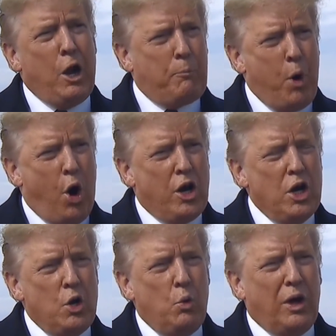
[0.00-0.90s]
airport,
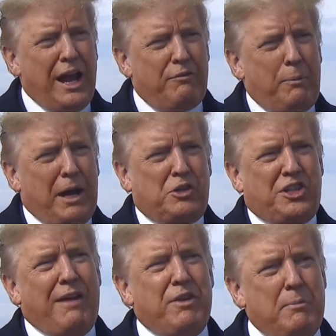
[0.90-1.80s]
we'll have about
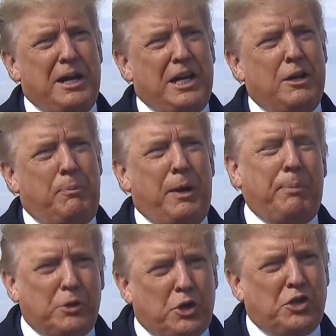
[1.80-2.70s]
7 million people.